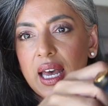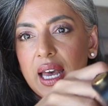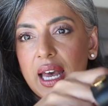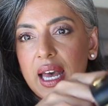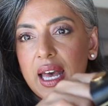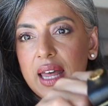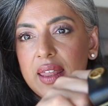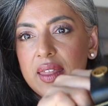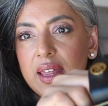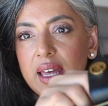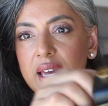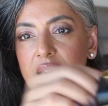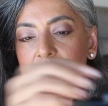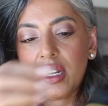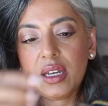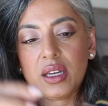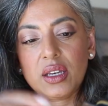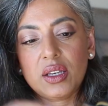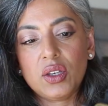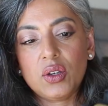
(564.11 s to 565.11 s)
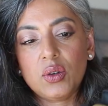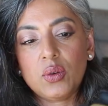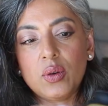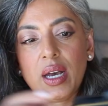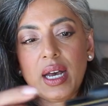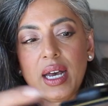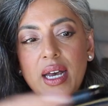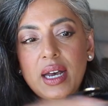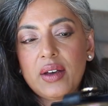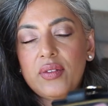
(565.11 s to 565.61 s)
And then you
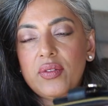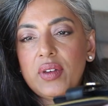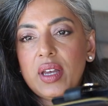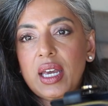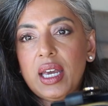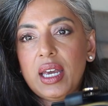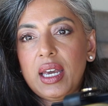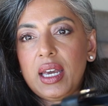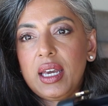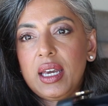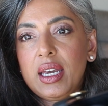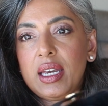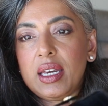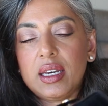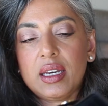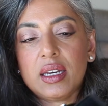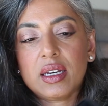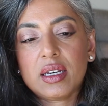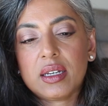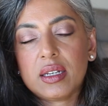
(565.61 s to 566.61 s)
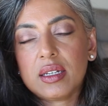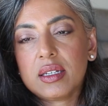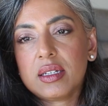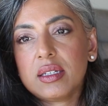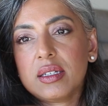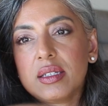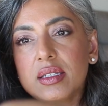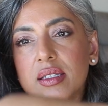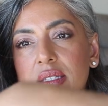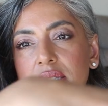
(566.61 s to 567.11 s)
have a
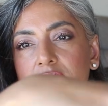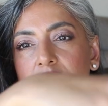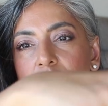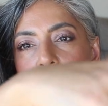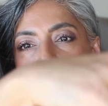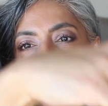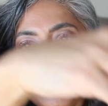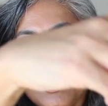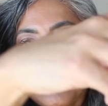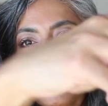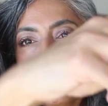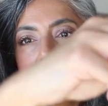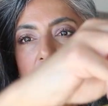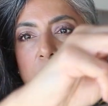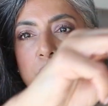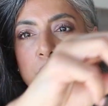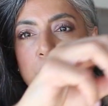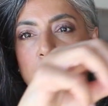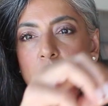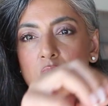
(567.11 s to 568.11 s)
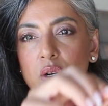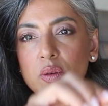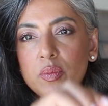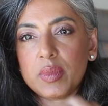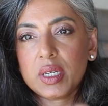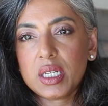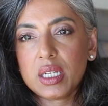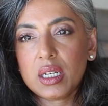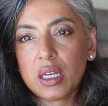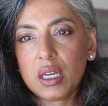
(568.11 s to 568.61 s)
zip
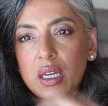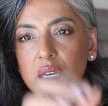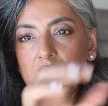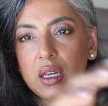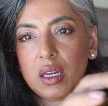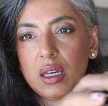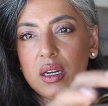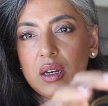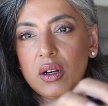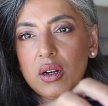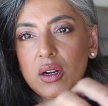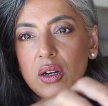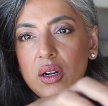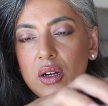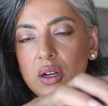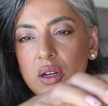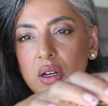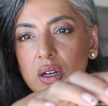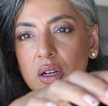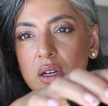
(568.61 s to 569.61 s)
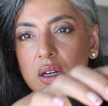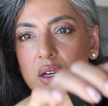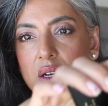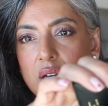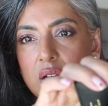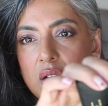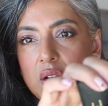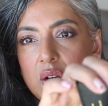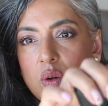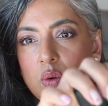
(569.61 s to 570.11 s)
compartment here,
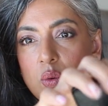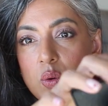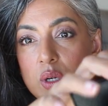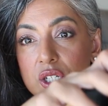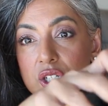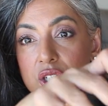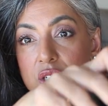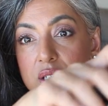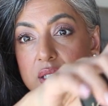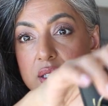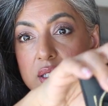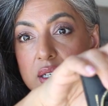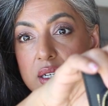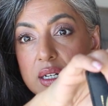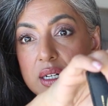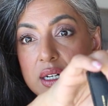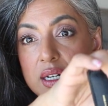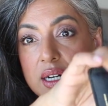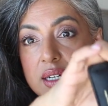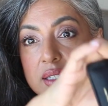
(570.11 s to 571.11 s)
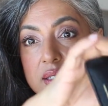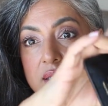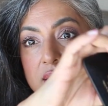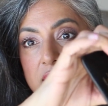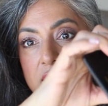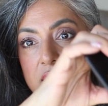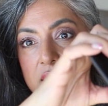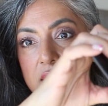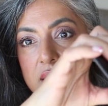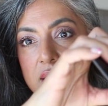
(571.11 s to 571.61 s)
which is
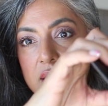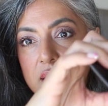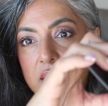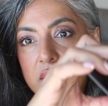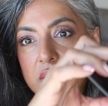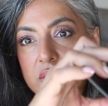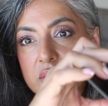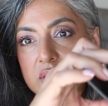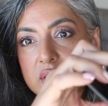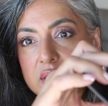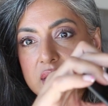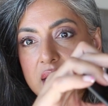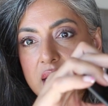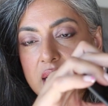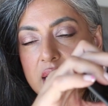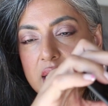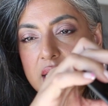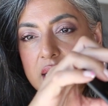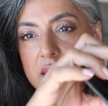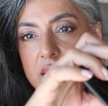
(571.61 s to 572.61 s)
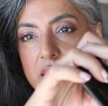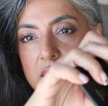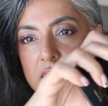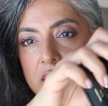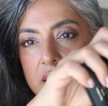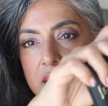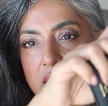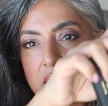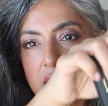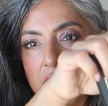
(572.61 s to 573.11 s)
gusseted on the side,
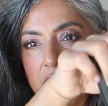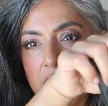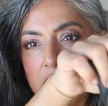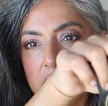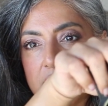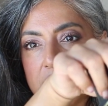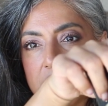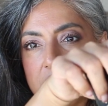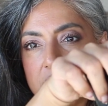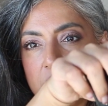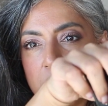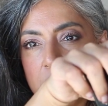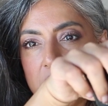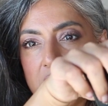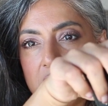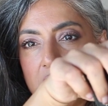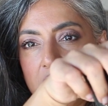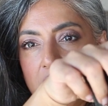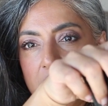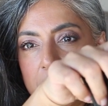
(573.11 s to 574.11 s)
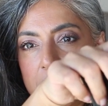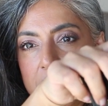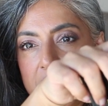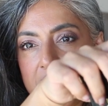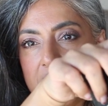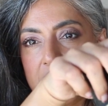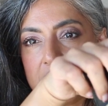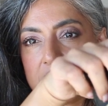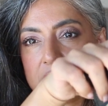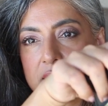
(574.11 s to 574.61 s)
like the Zippy
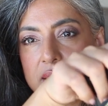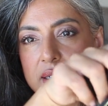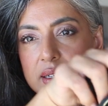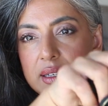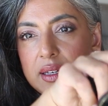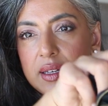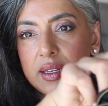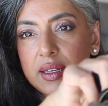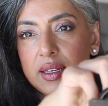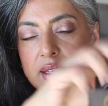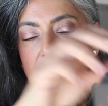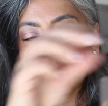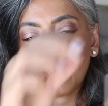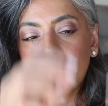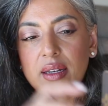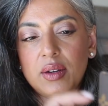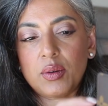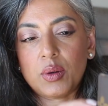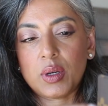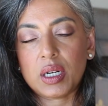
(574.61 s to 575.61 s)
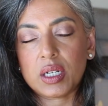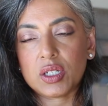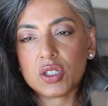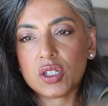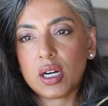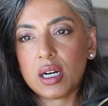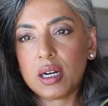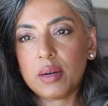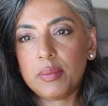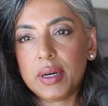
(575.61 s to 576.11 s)
compact. We're gonna
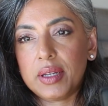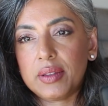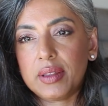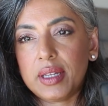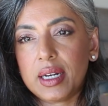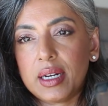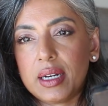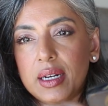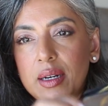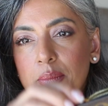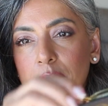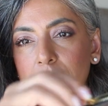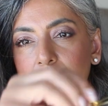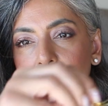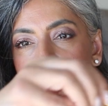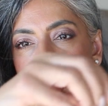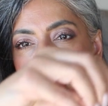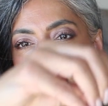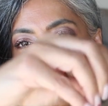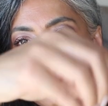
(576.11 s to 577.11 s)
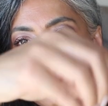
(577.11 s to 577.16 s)
talk about that in a minute.